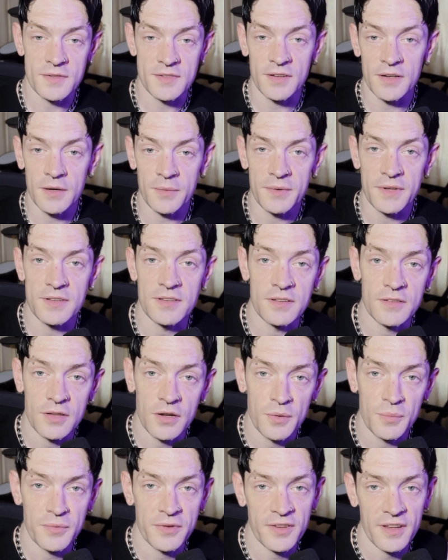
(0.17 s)
up? This is
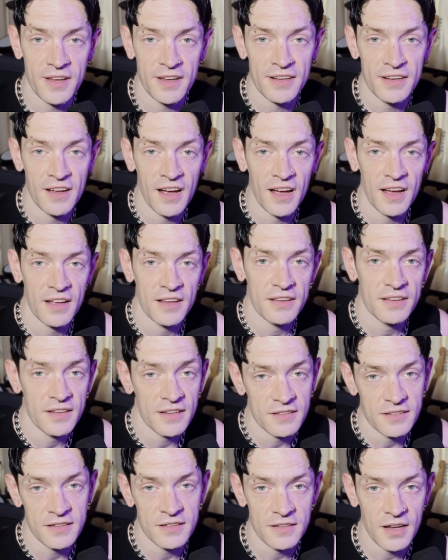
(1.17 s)
Tom Saint, and
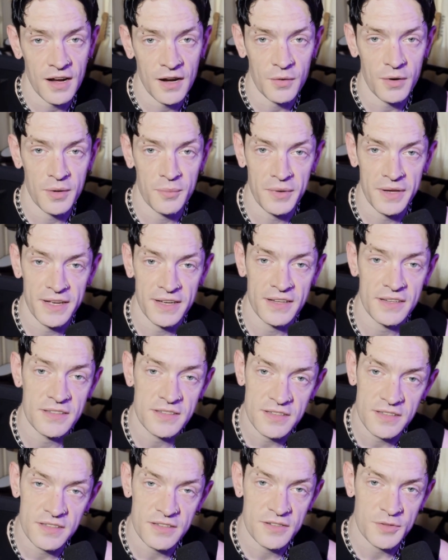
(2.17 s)
this is how I made
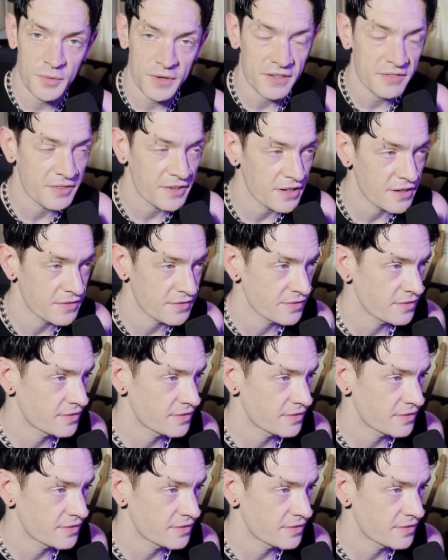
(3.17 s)
25.